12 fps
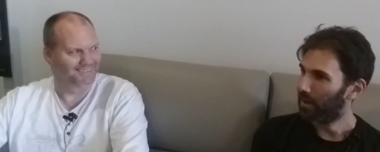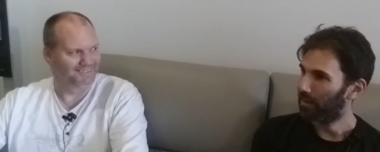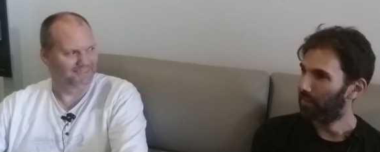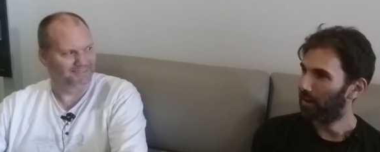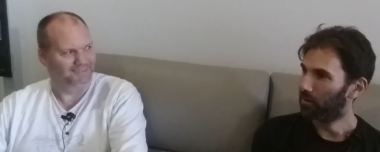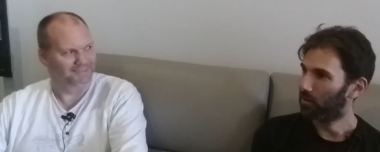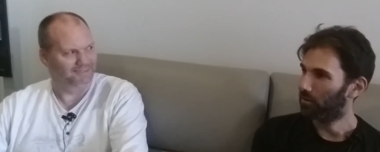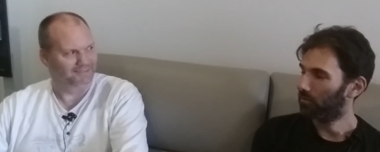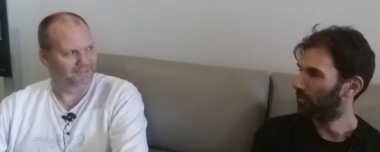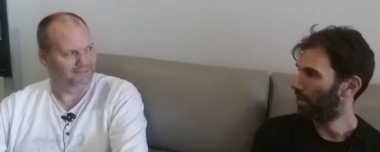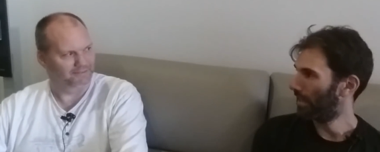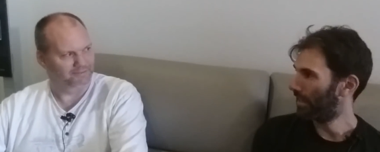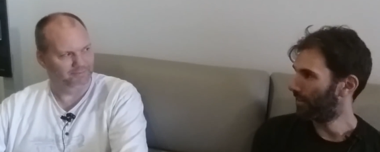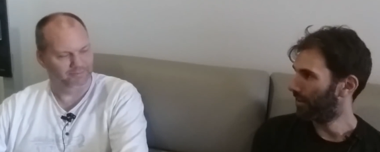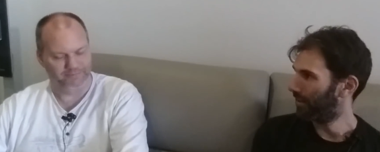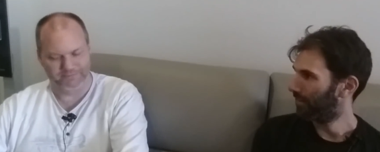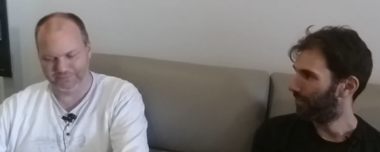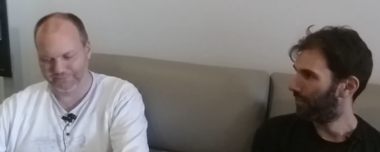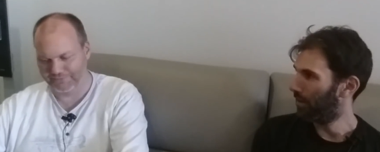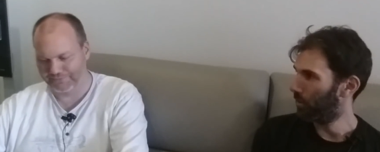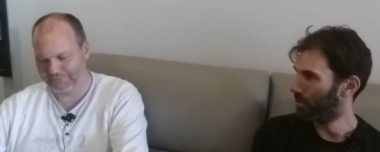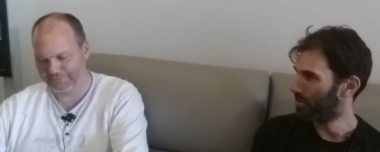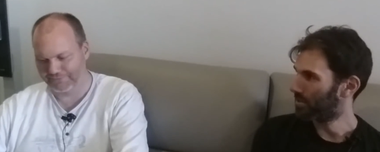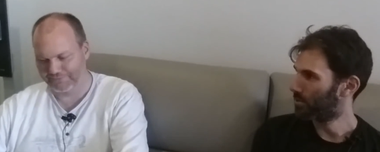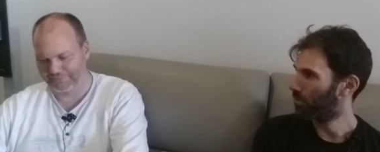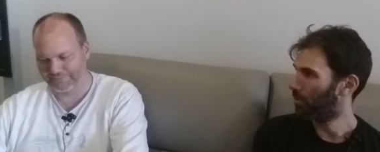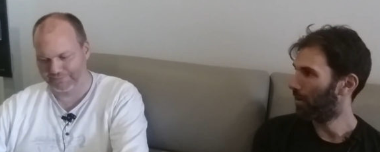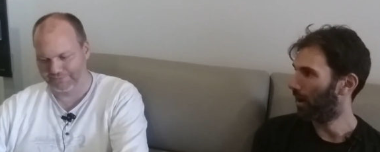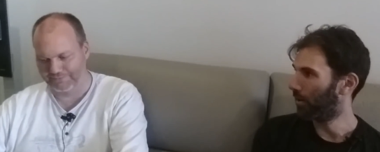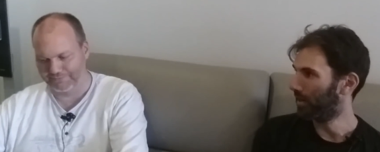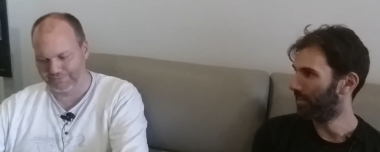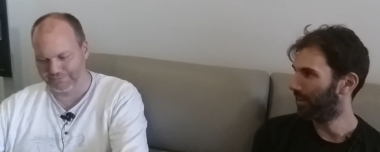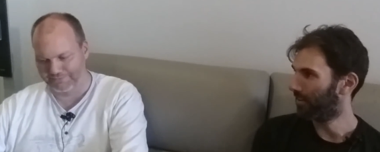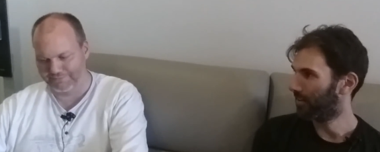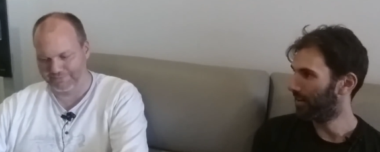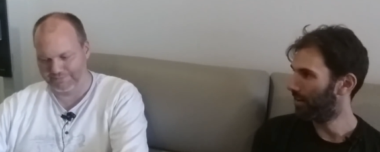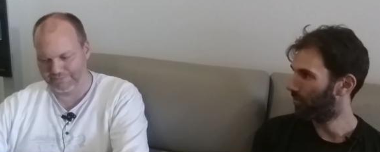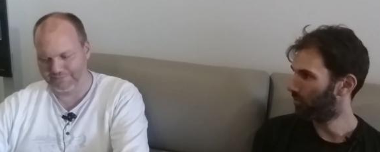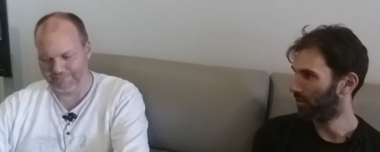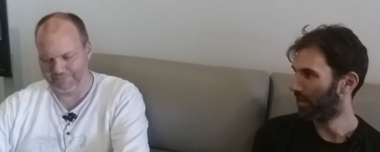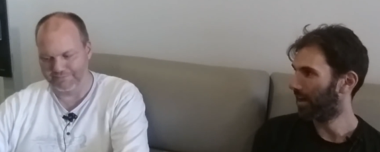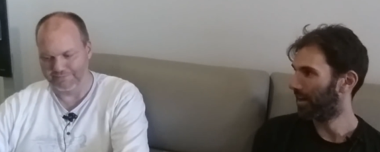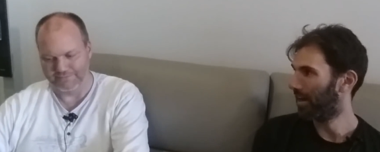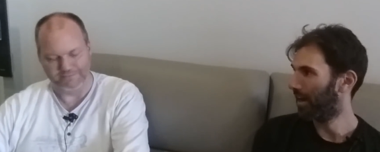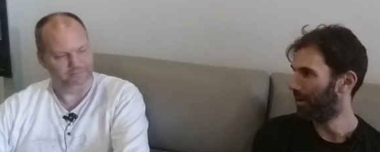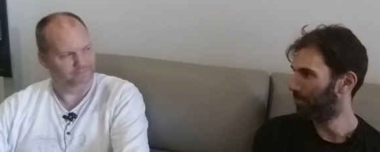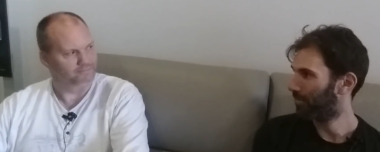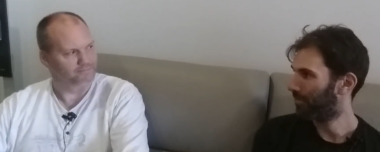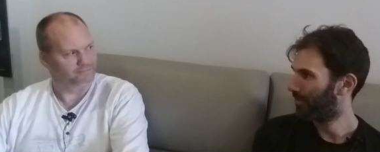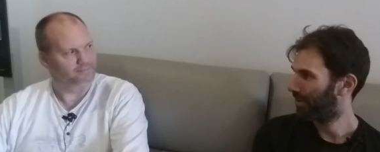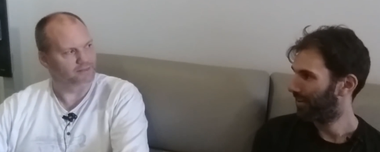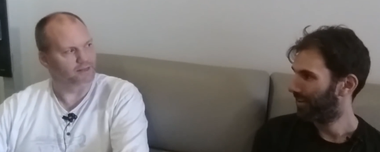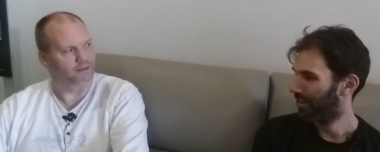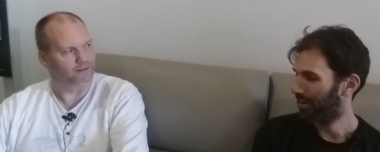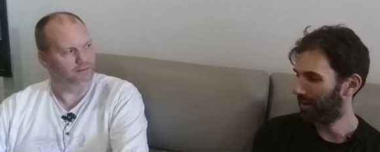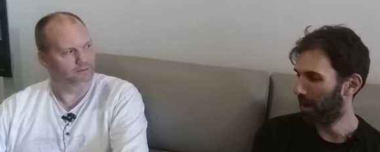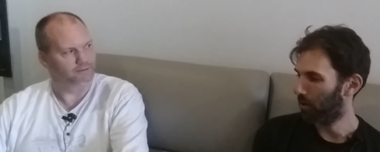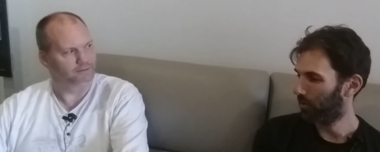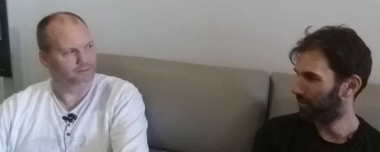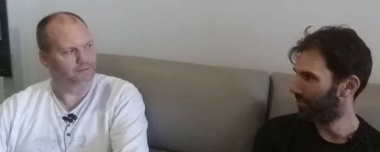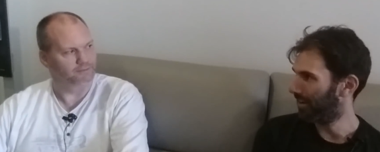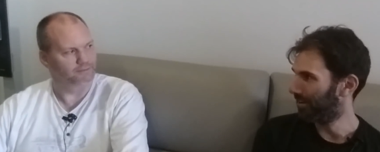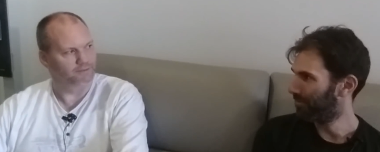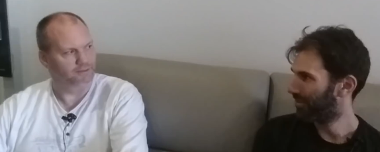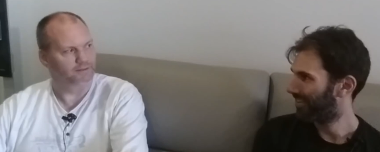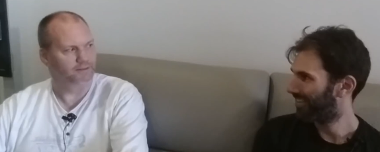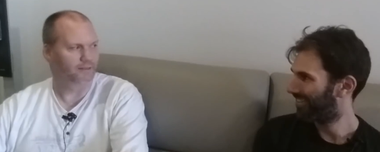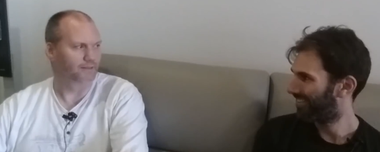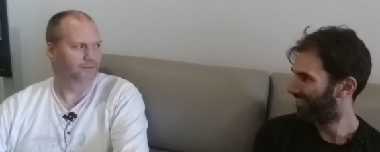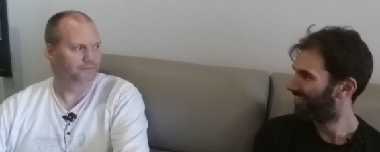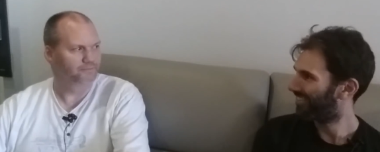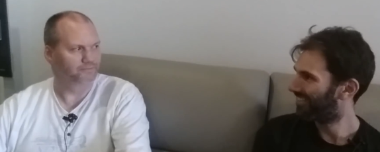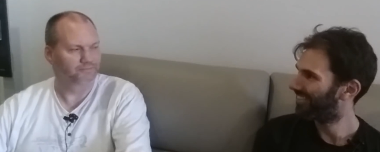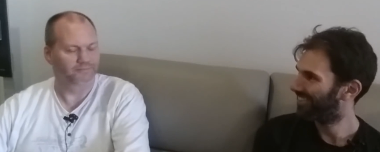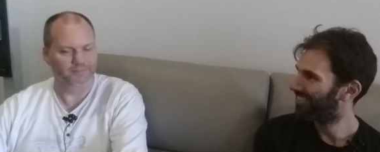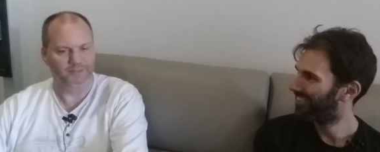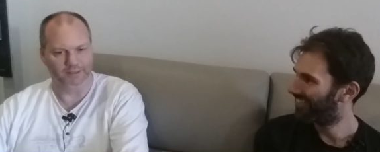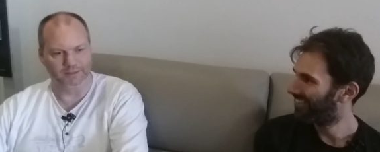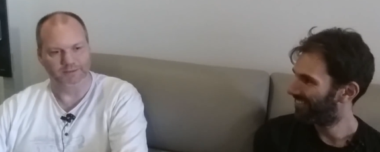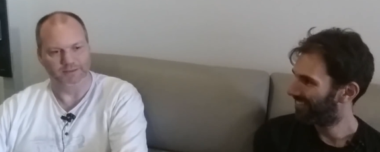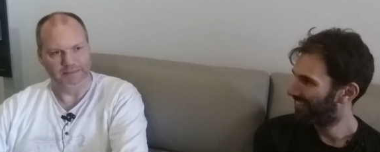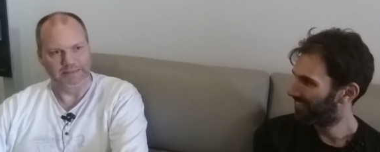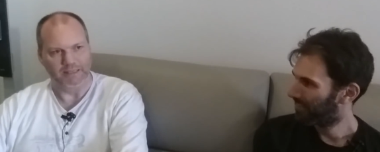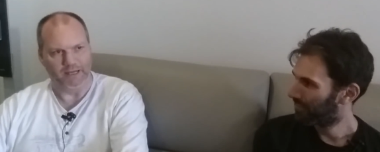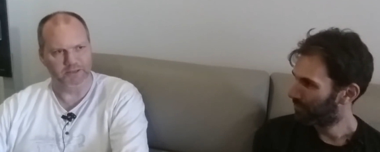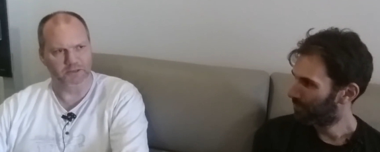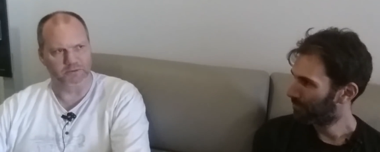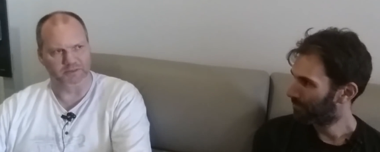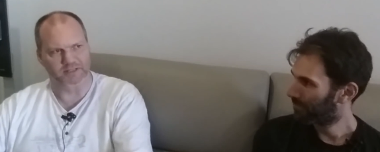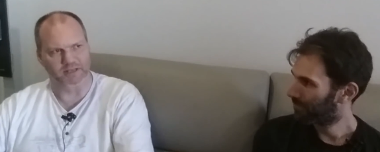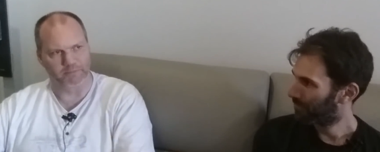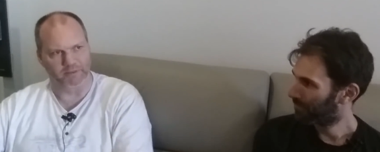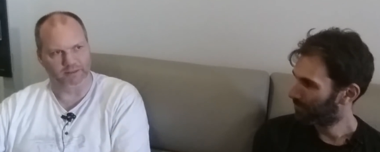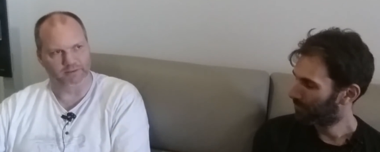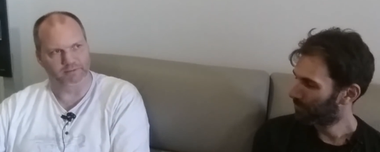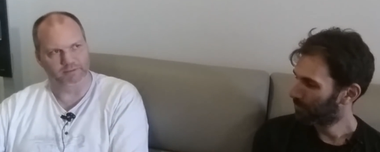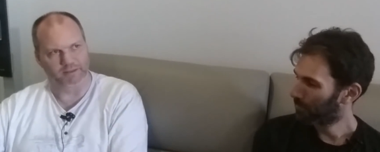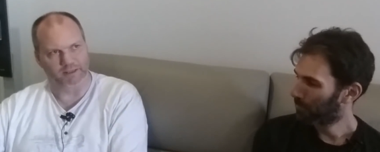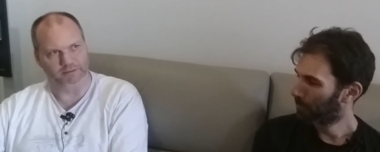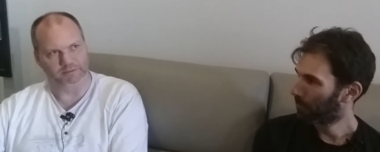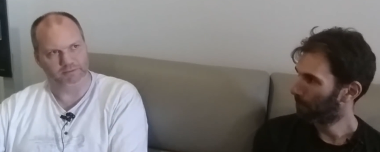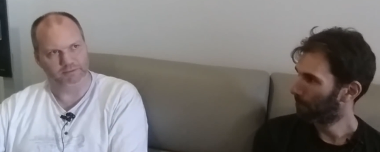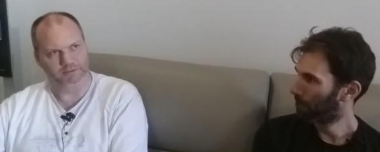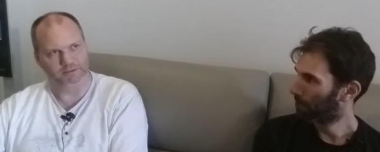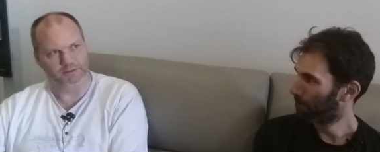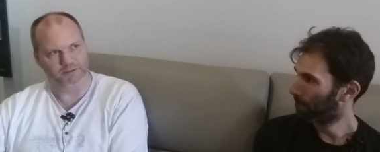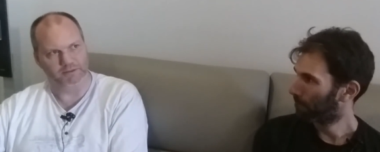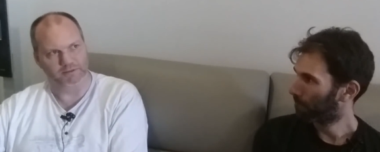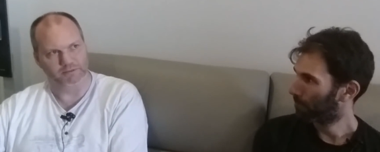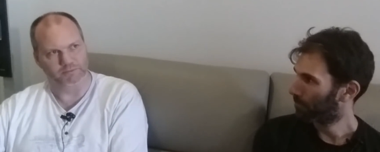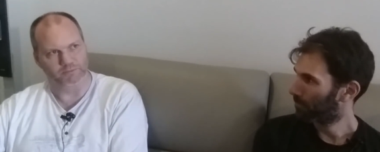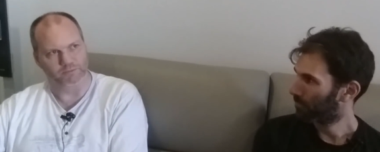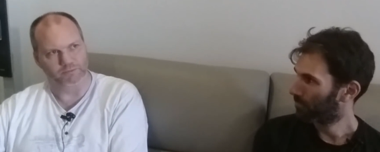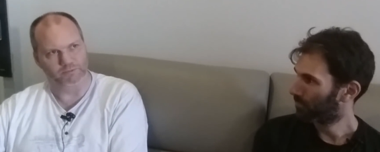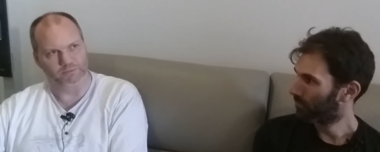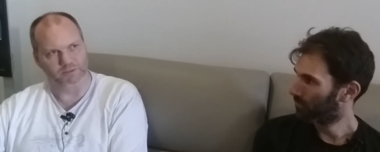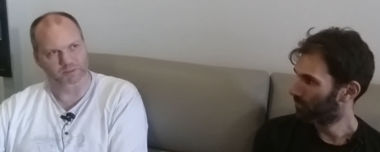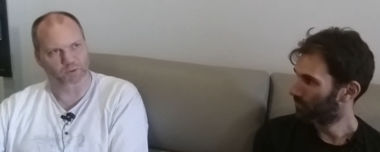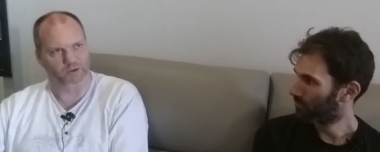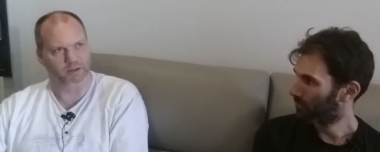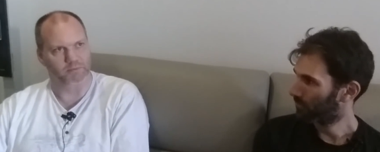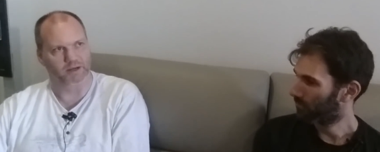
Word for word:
Speaker 1: had that kind of feeling that there was a superpower in there and it never really had a name.
Speaker 2: Yeah.
Speaker 1: And now it has a name.
Speaker 2: Yeah. Yeah. I knew it was something that was blocking